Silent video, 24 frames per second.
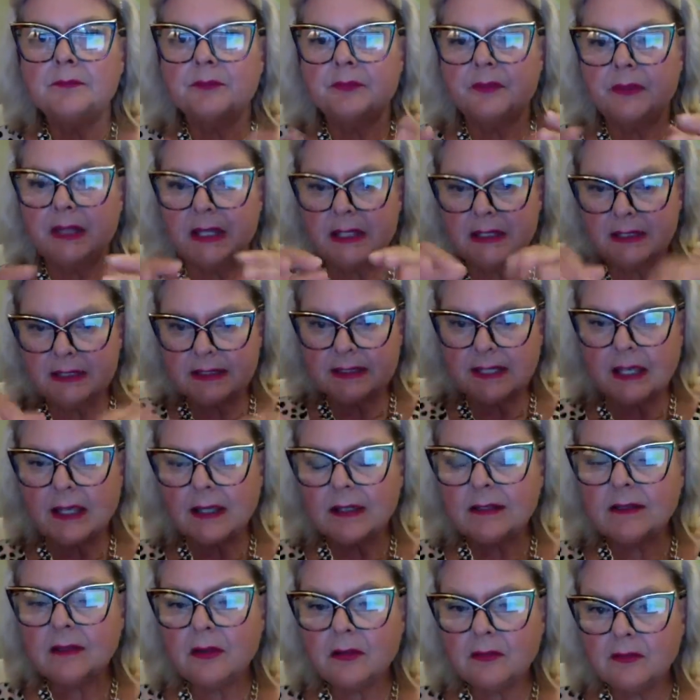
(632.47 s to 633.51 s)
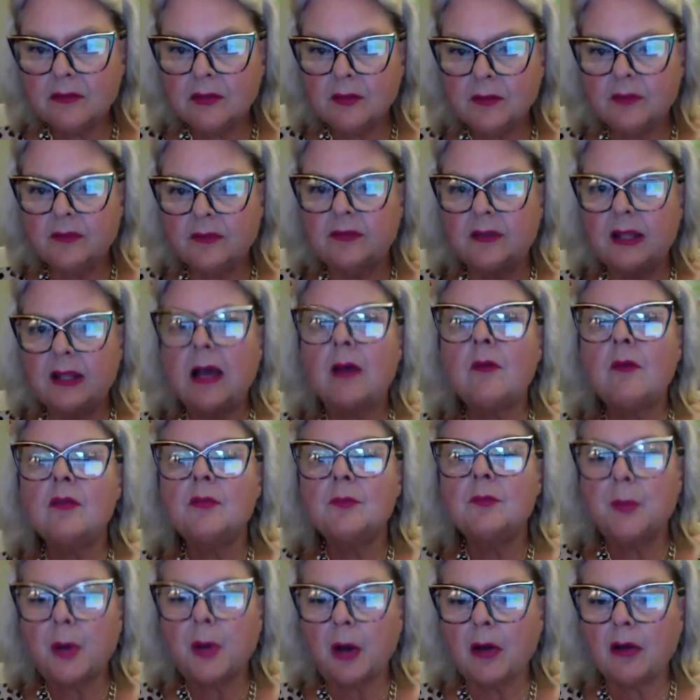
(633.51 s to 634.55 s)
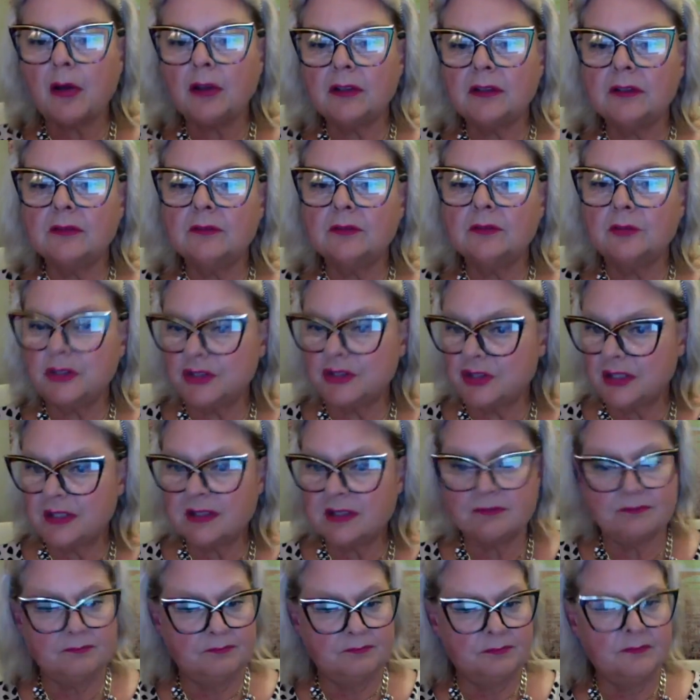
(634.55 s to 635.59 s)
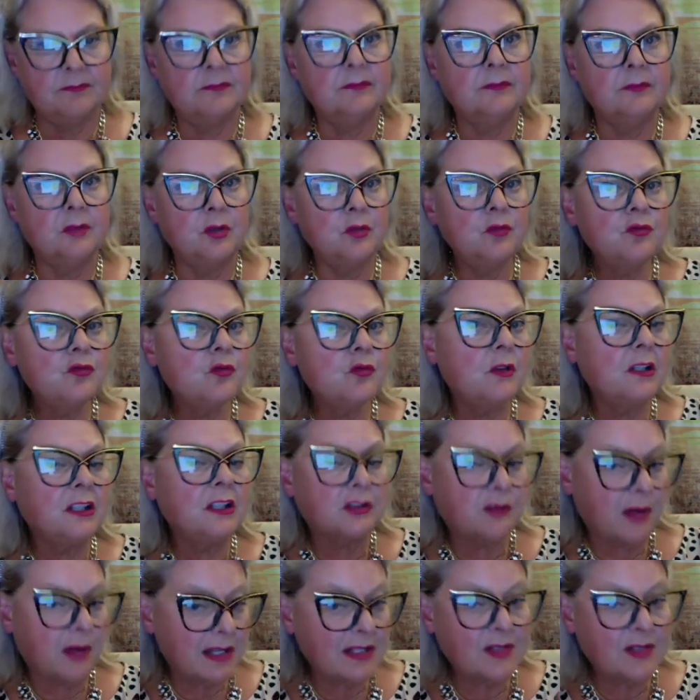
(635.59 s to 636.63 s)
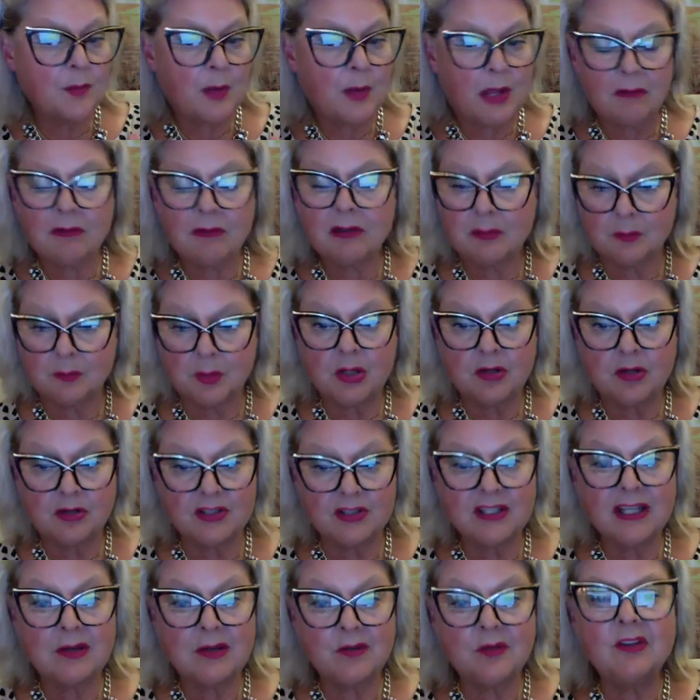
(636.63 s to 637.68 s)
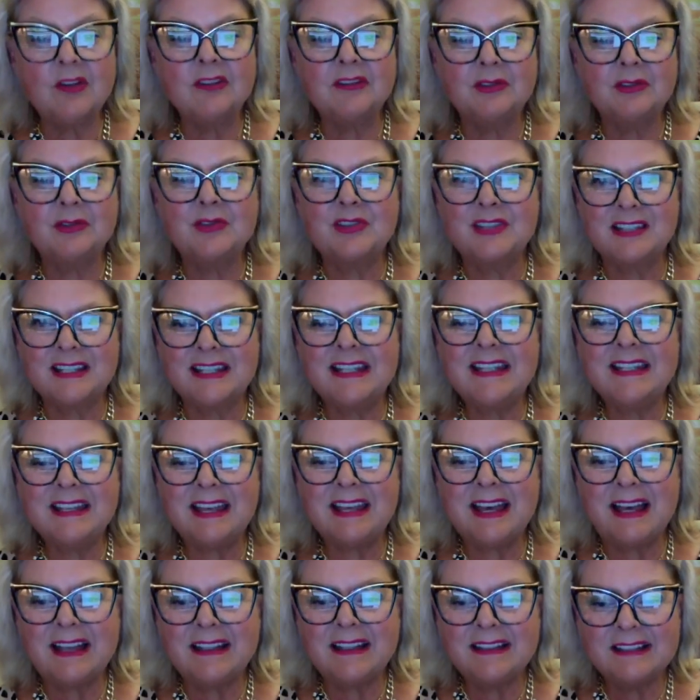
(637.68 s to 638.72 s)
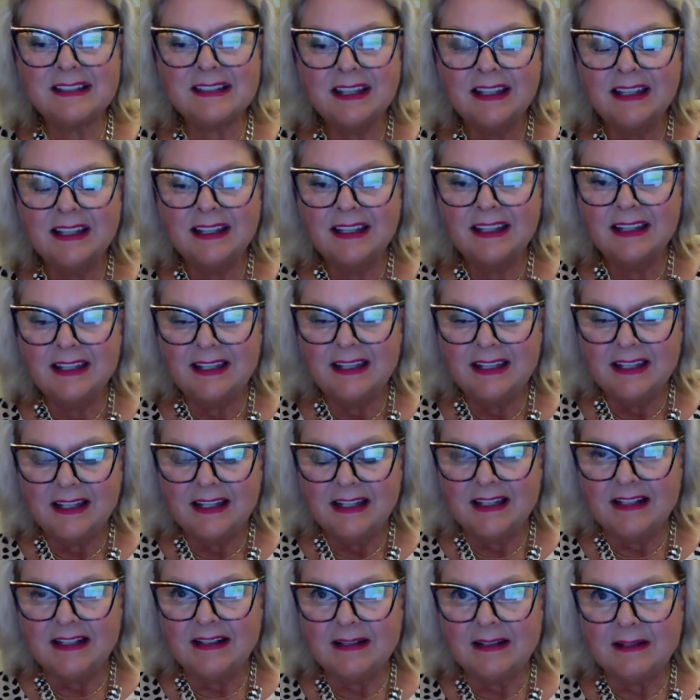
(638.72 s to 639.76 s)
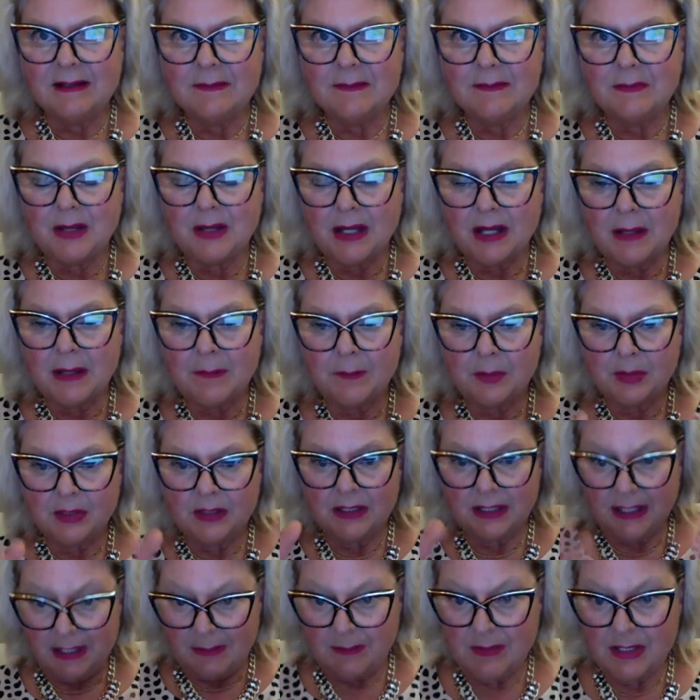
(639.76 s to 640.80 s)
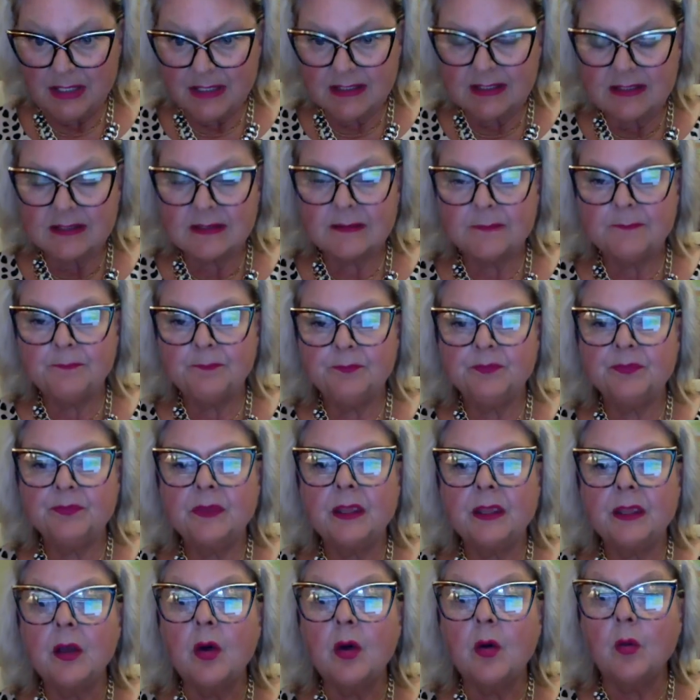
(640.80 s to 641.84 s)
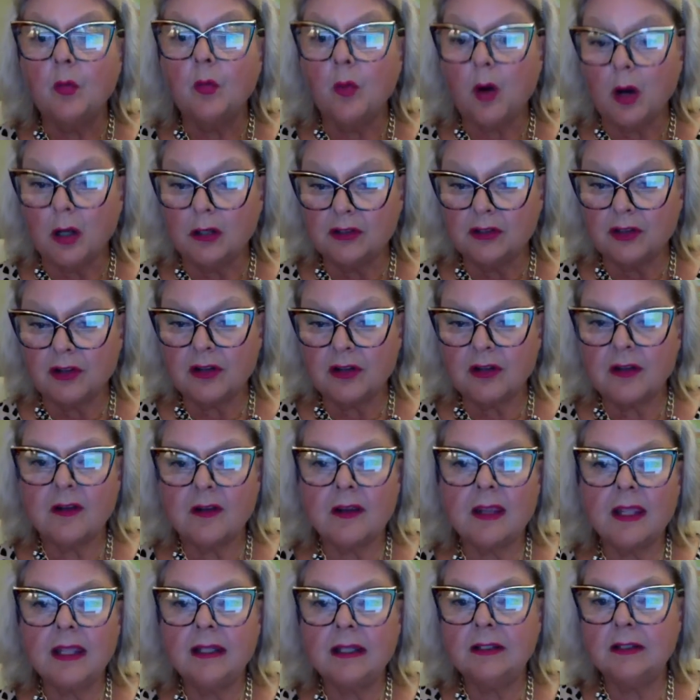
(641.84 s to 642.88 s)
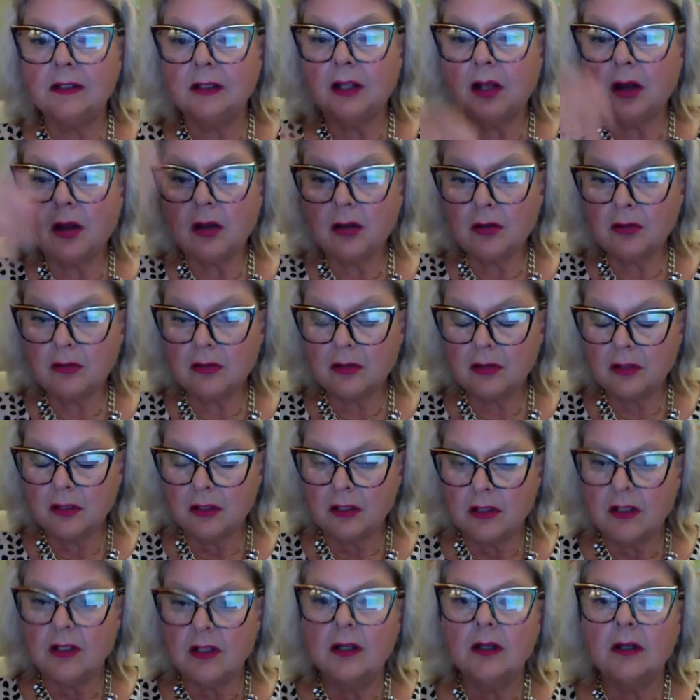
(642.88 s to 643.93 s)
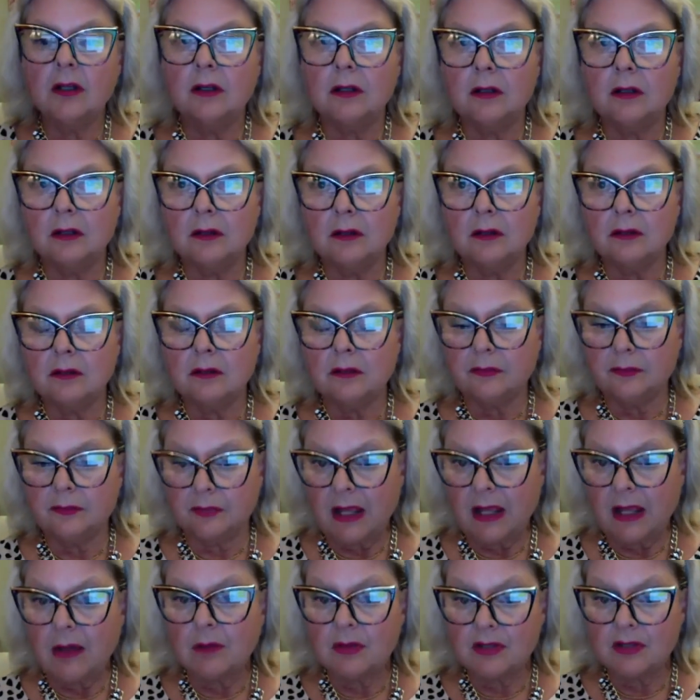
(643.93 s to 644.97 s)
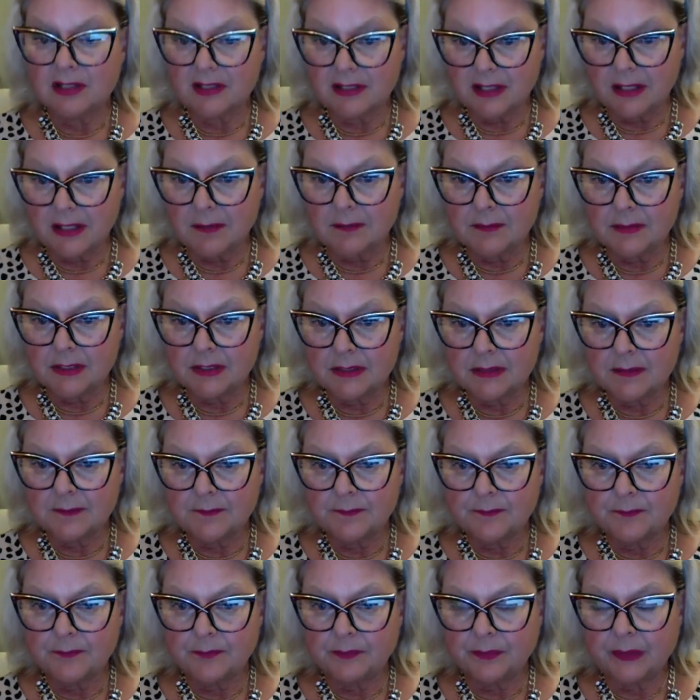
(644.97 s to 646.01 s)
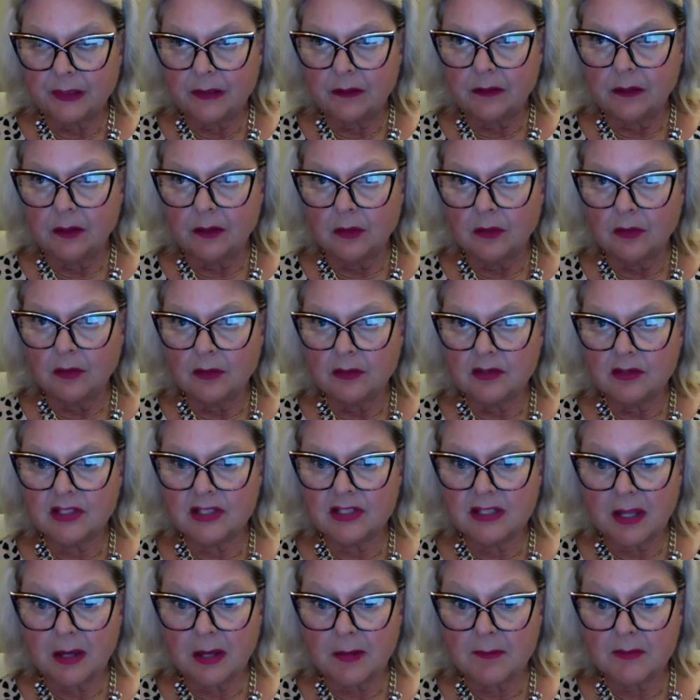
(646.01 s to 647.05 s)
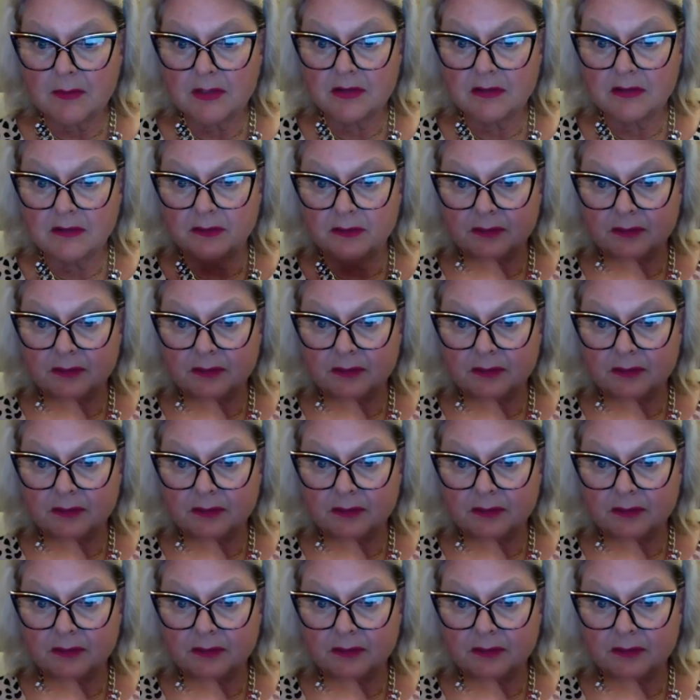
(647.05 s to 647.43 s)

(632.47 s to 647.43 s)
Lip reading: inside of the flower pot, which is usually transparent because I want to see that. I put lemons, water, and long flower stems, long stems,